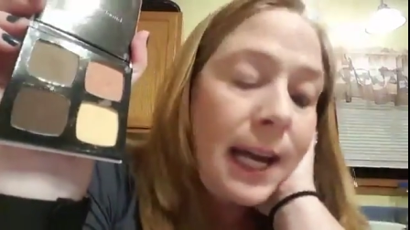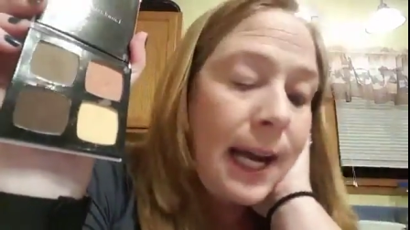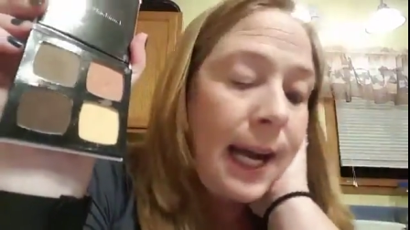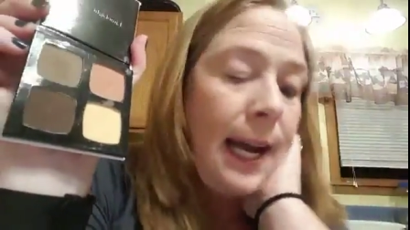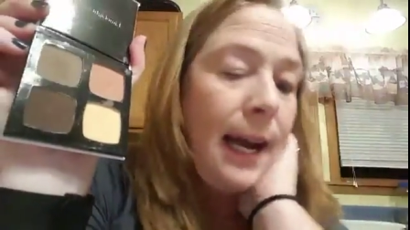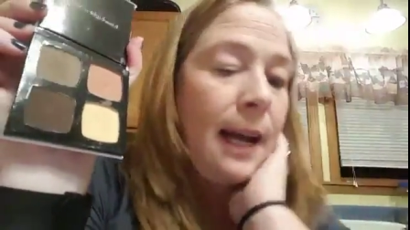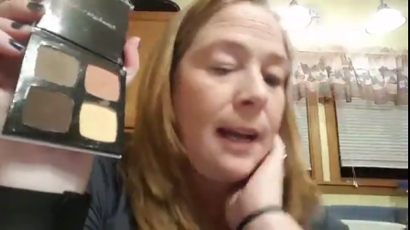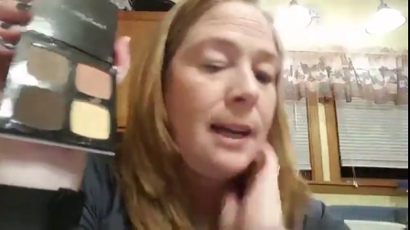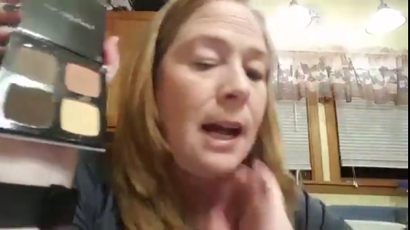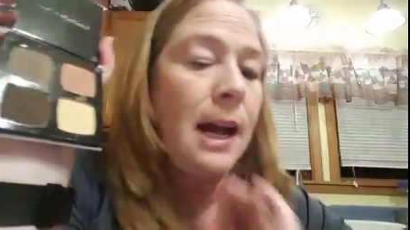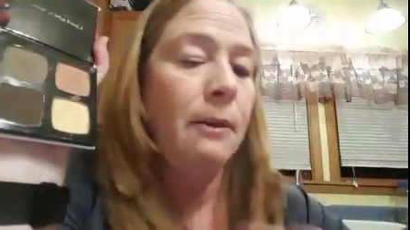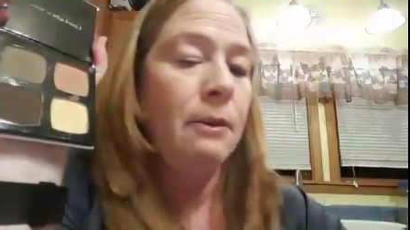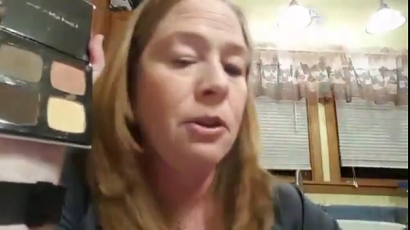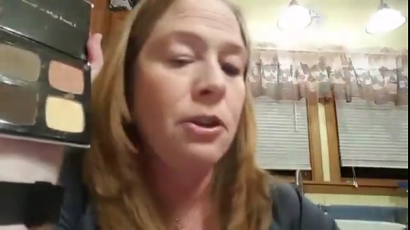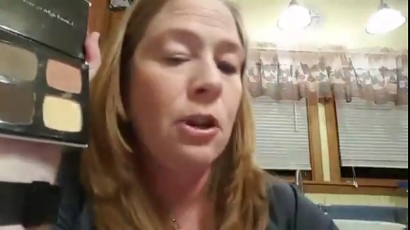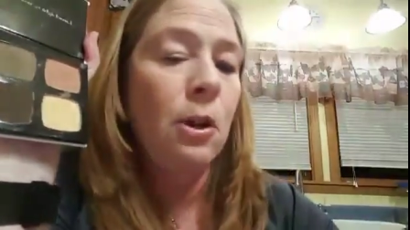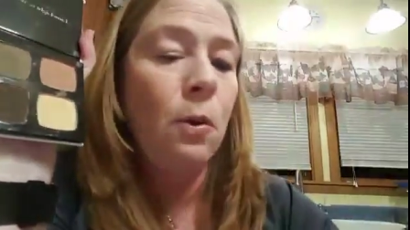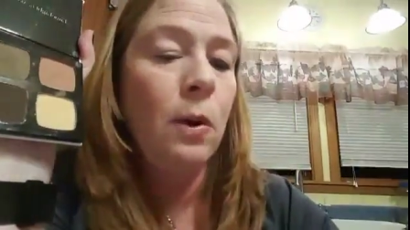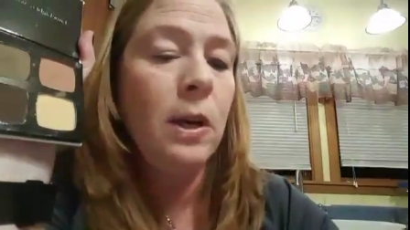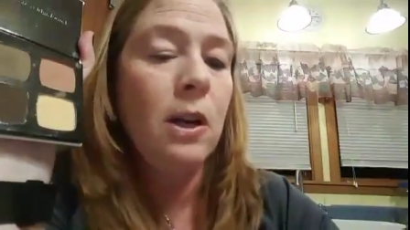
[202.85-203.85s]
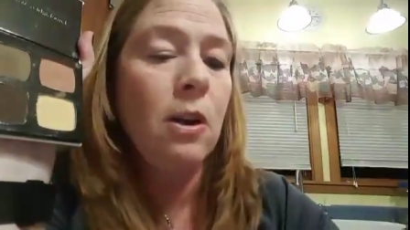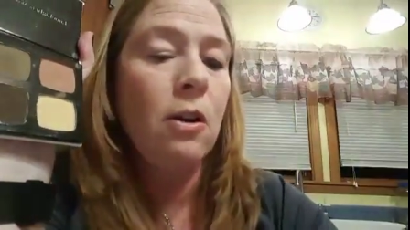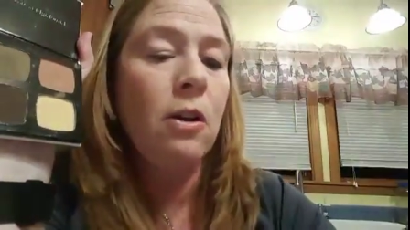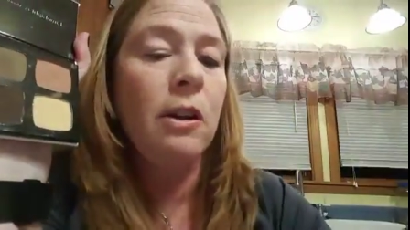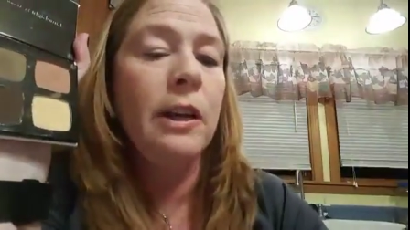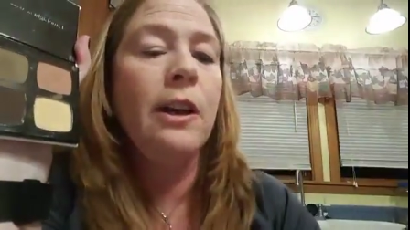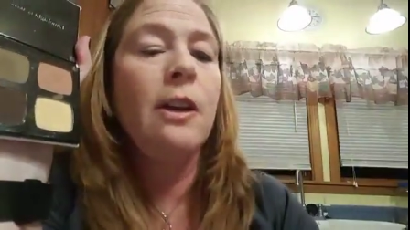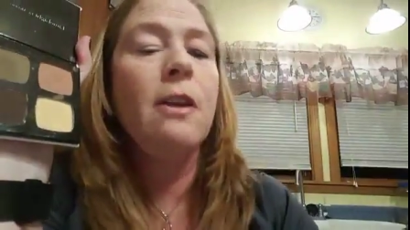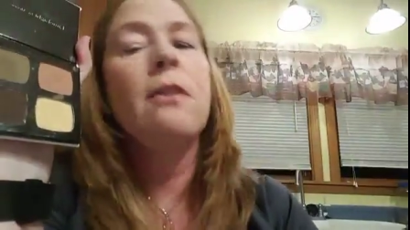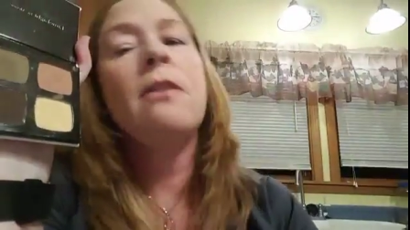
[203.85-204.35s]
and I was showing
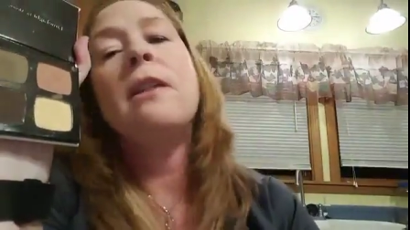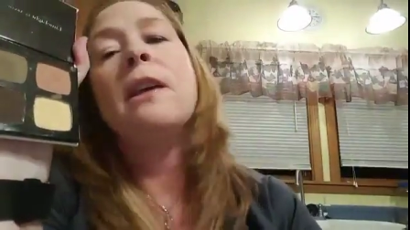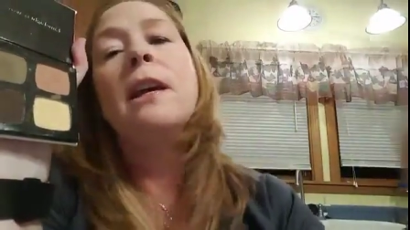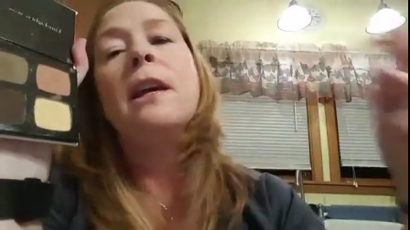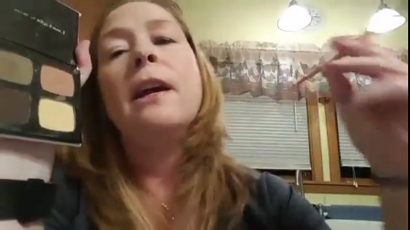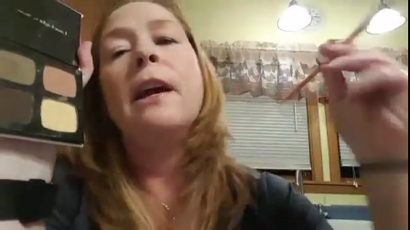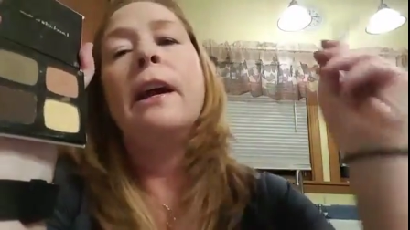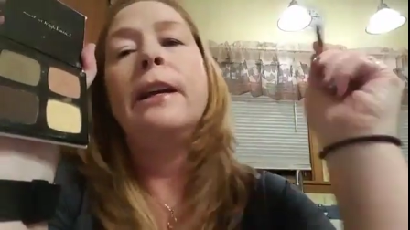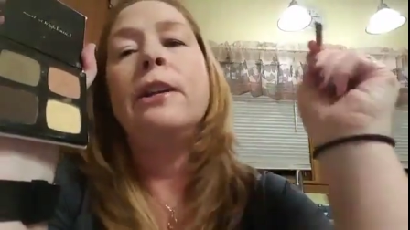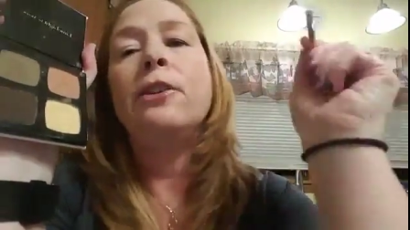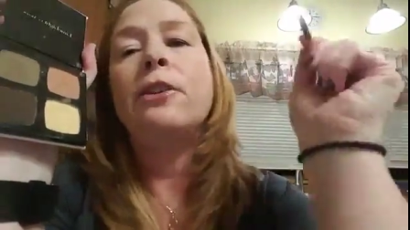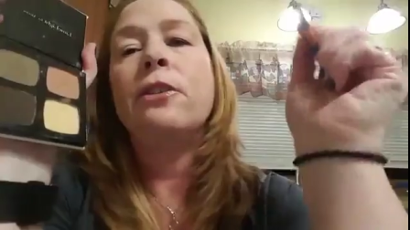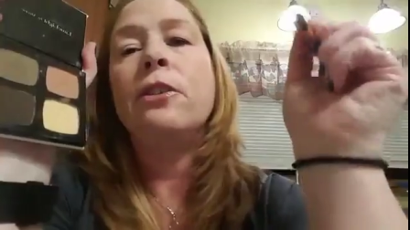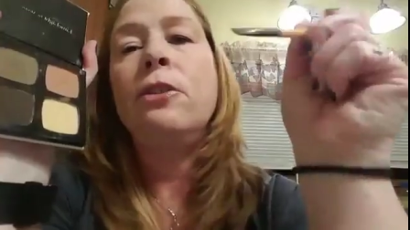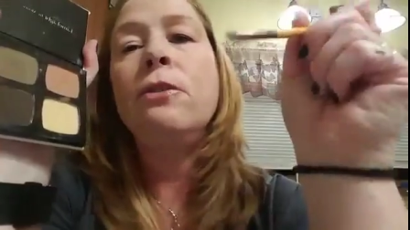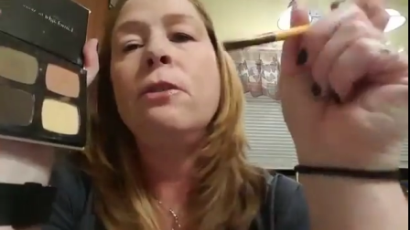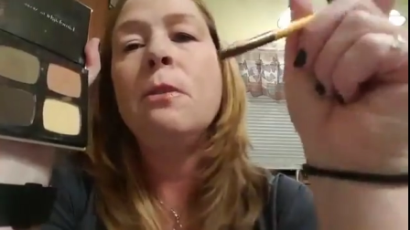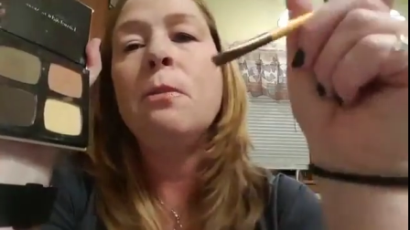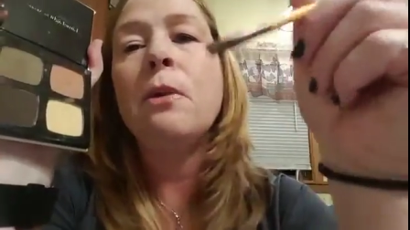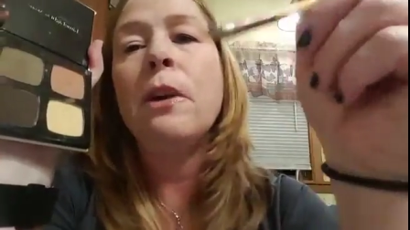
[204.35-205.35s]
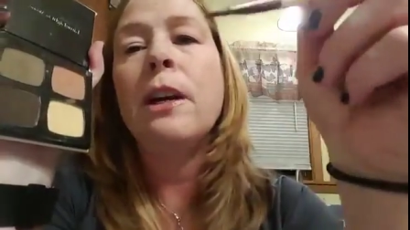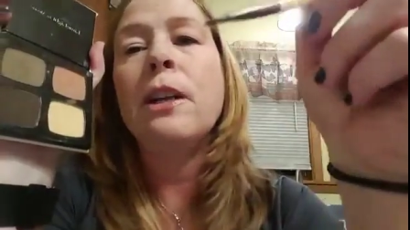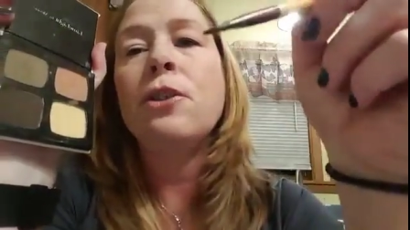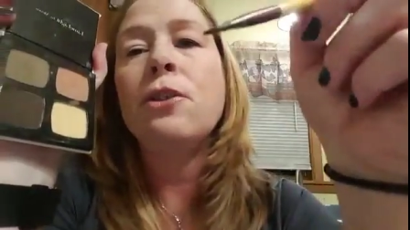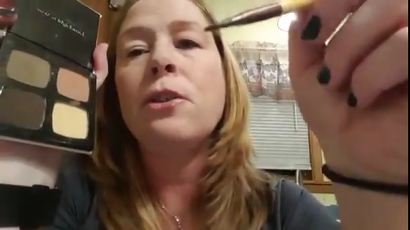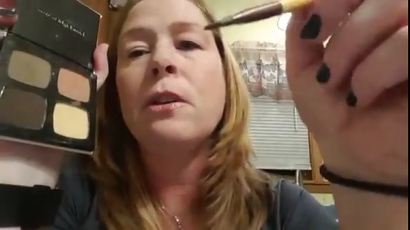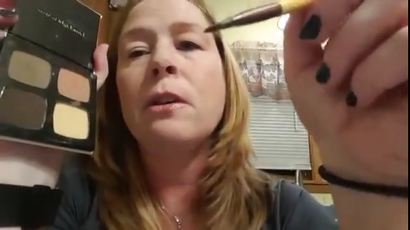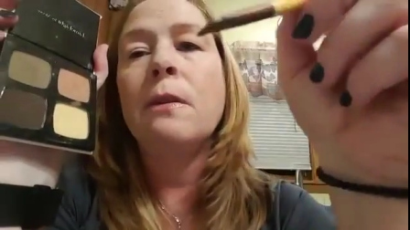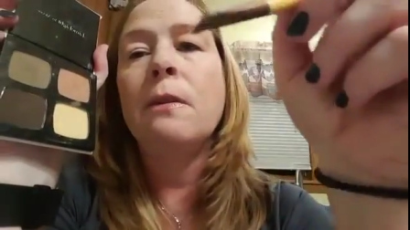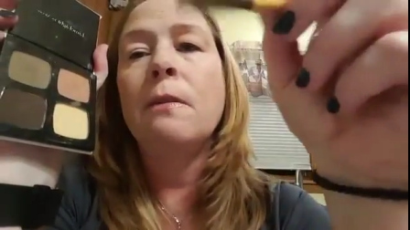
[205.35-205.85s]
earlier that I just use a brush.